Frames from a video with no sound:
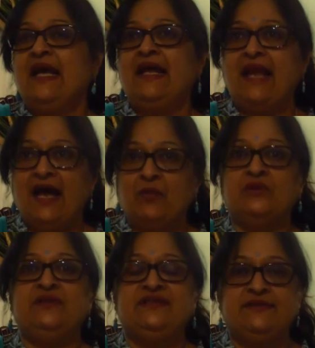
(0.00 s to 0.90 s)
And I
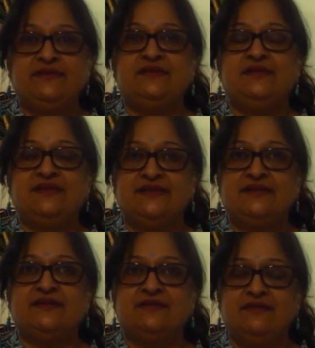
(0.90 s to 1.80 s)
would,
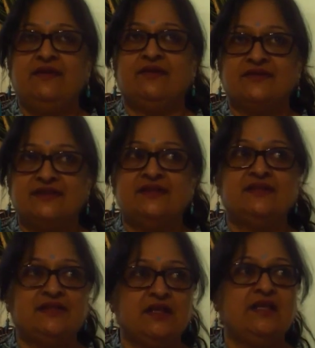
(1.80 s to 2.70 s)

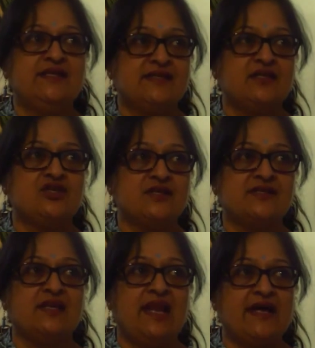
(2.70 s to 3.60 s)
sincerely
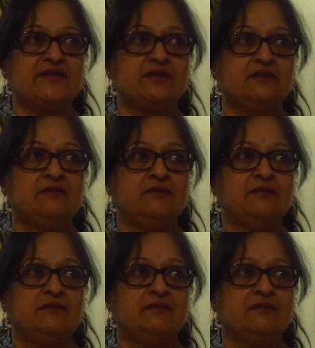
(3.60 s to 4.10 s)
suggest the latter.